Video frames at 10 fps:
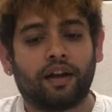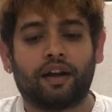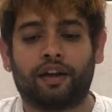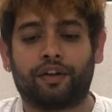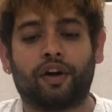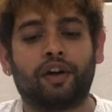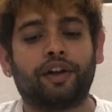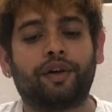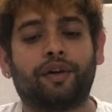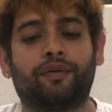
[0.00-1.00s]
And the
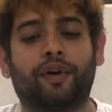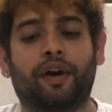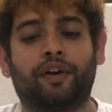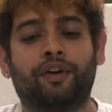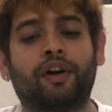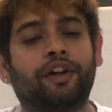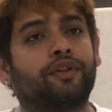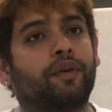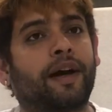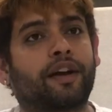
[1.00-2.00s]
only
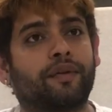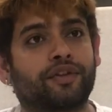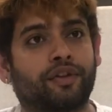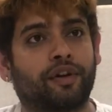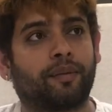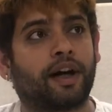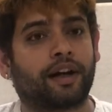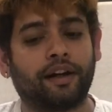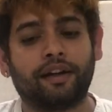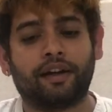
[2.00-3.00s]
drawback of Australian
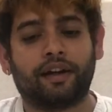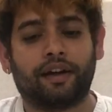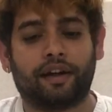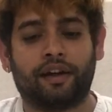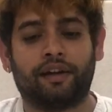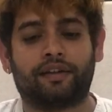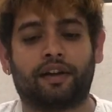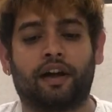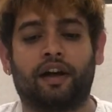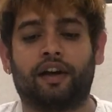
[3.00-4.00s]
market is
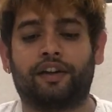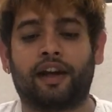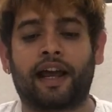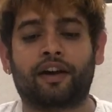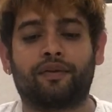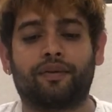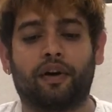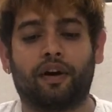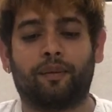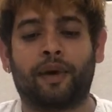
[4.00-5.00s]
the lack of
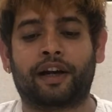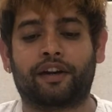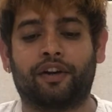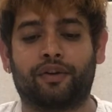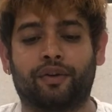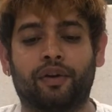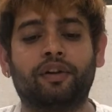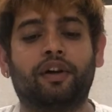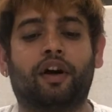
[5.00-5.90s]
market control,